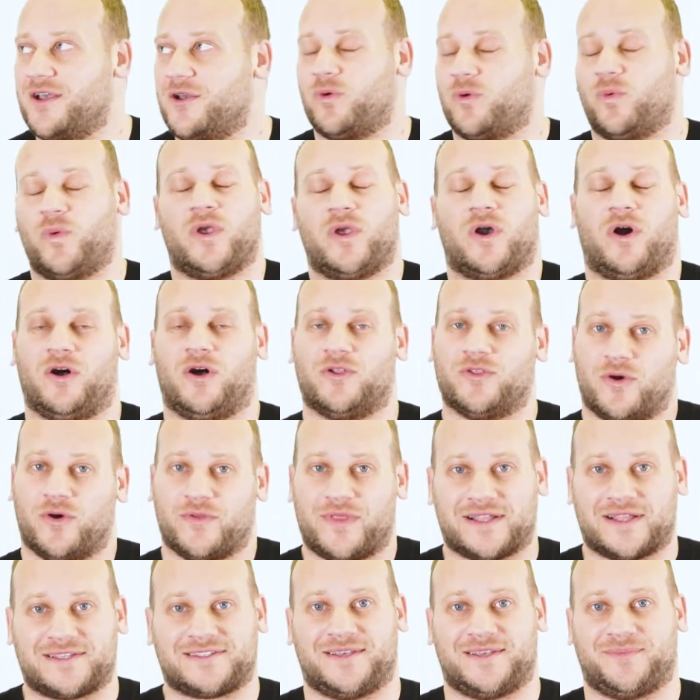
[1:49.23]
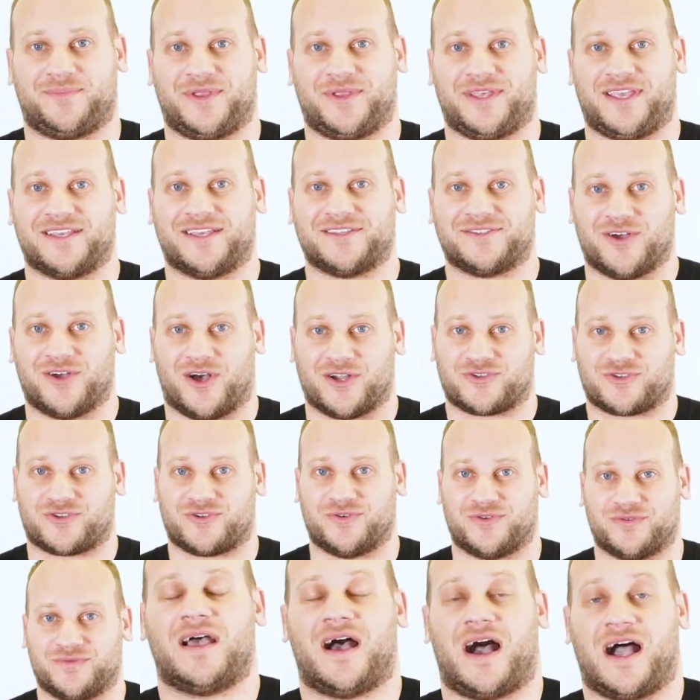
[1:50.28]
We all know that simply is not
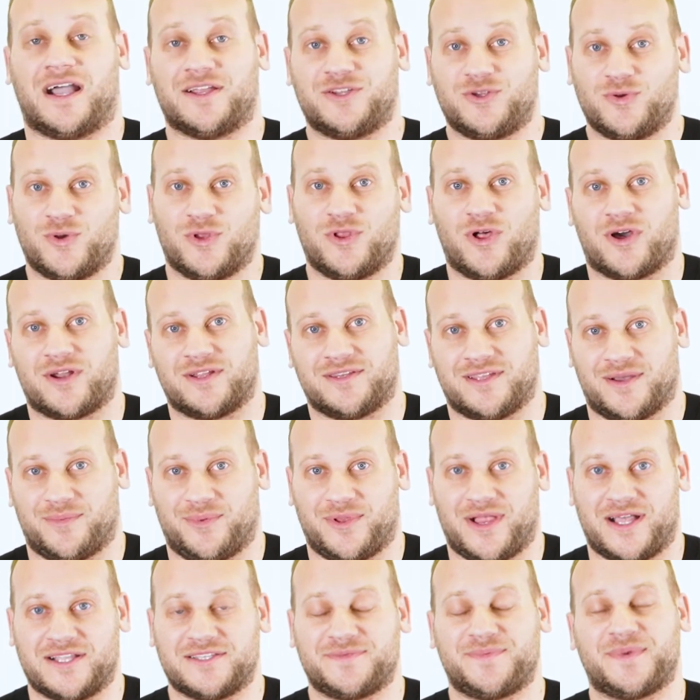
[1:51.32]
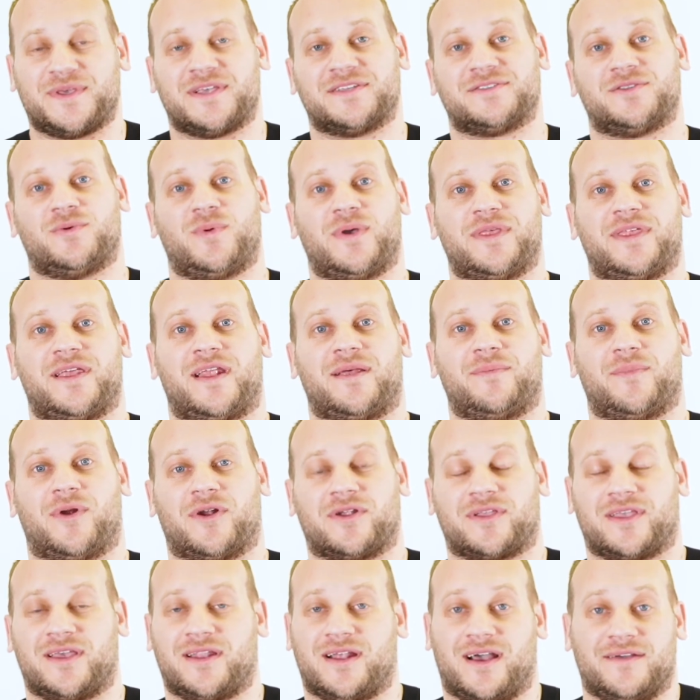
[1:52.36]
true. I do a lot of double ends because of the way that I
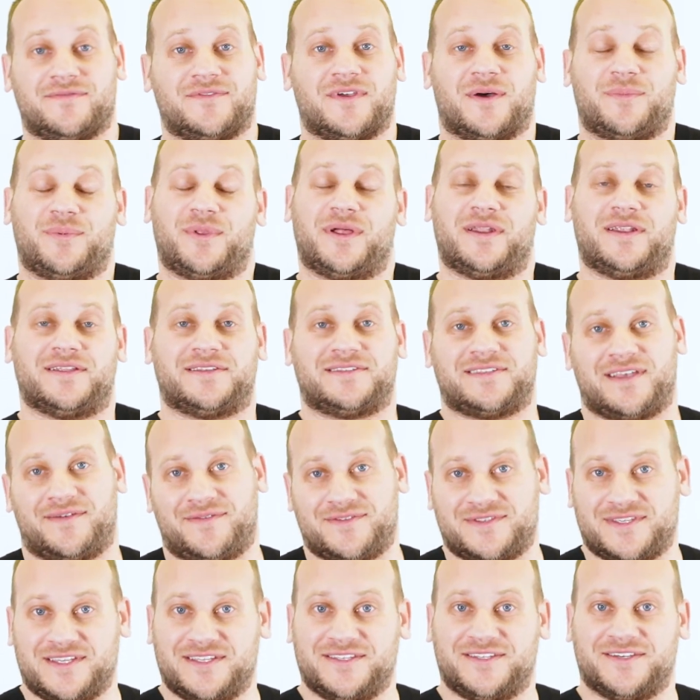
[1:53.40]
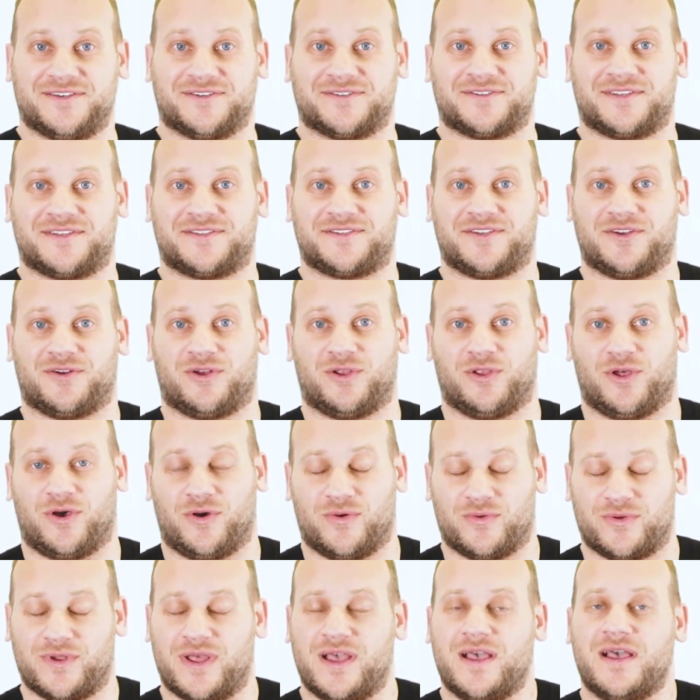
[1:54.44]
market. I've double ended 17 deals this year
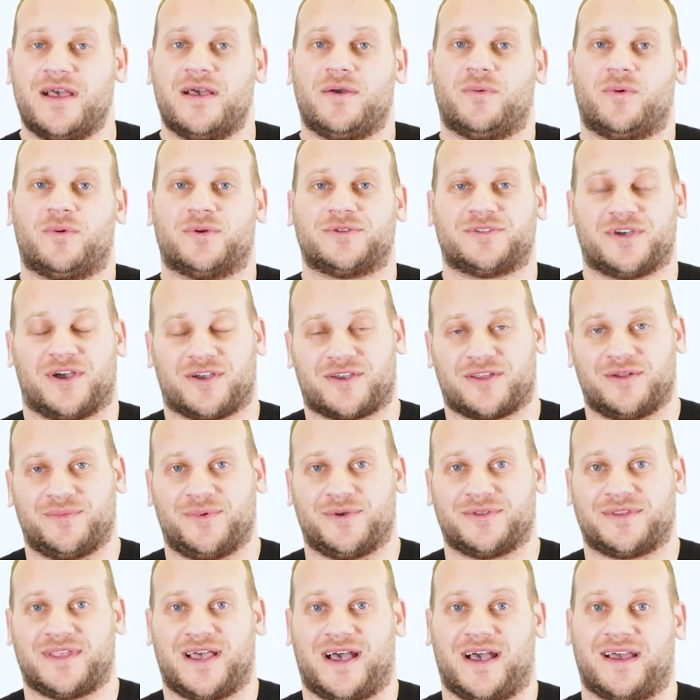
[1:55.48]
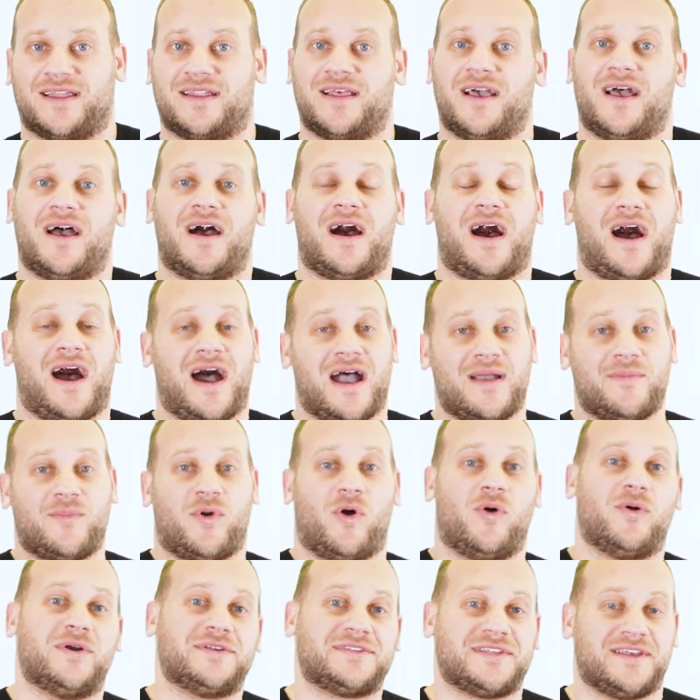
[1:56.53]
alone. When we're talking about that, I'm
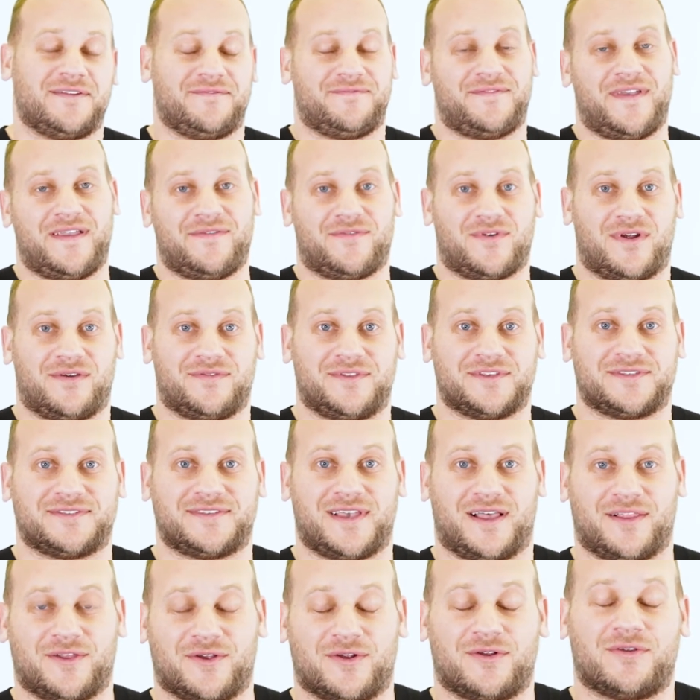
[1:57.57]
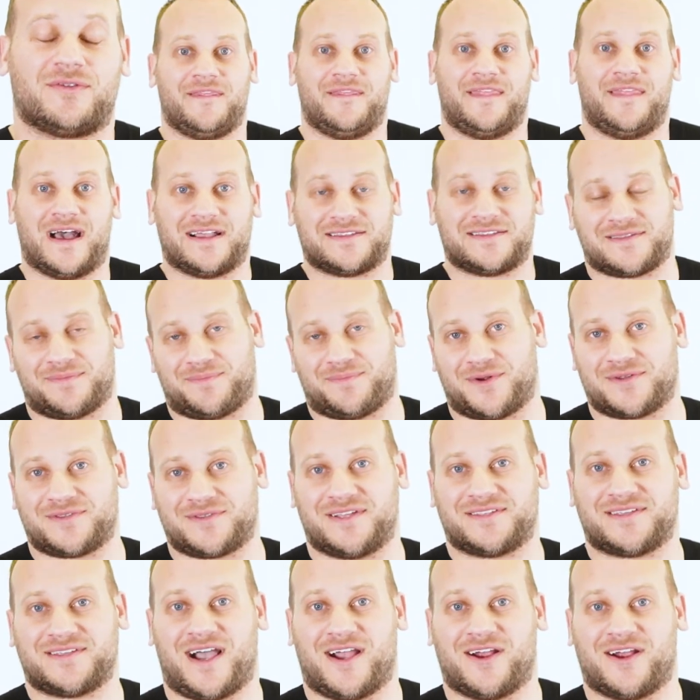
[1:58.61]
always in favor of the seller. That's the person
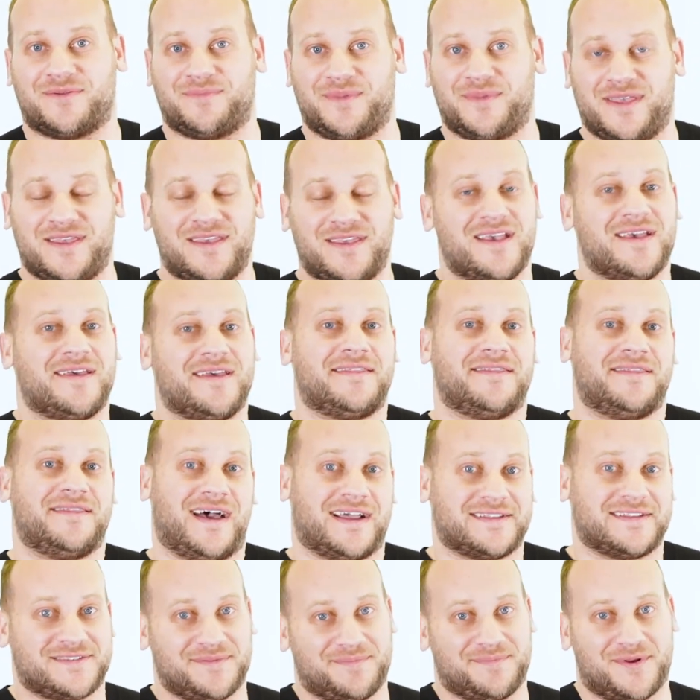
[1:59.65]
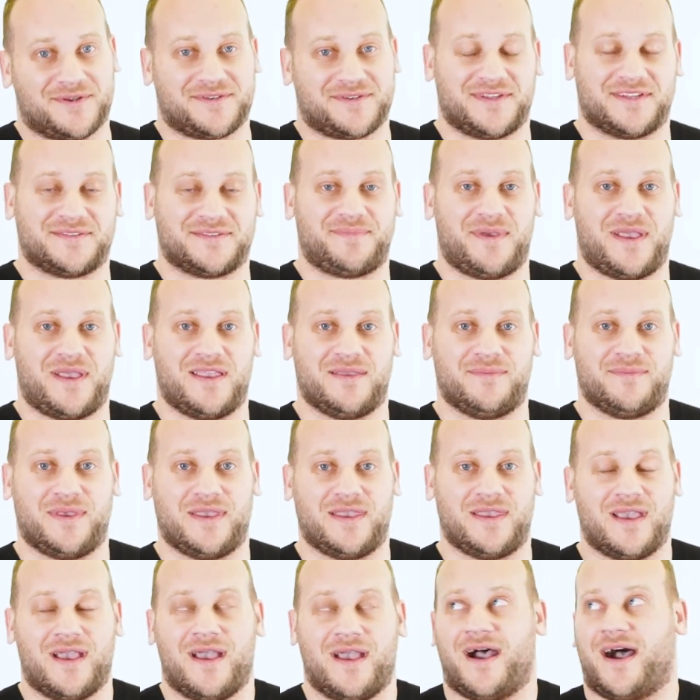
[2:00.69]
that's hired me. That's the person that's paying
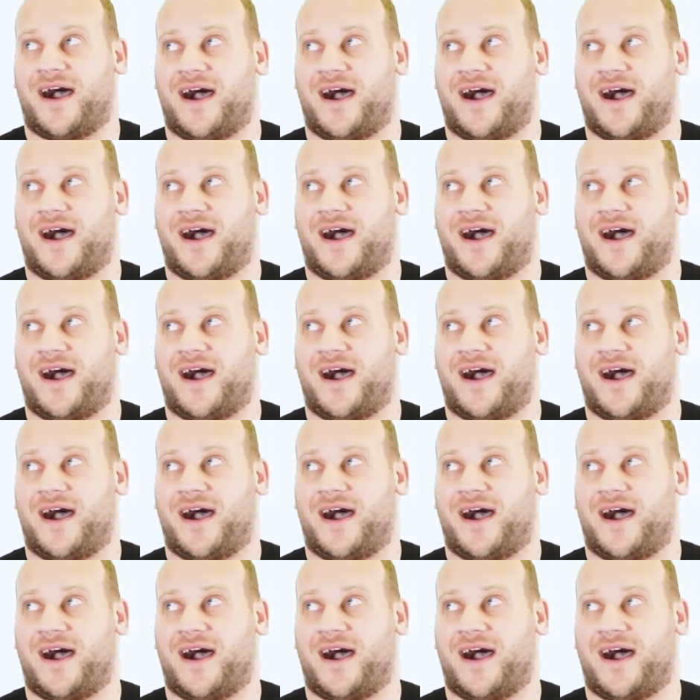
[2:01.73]
me.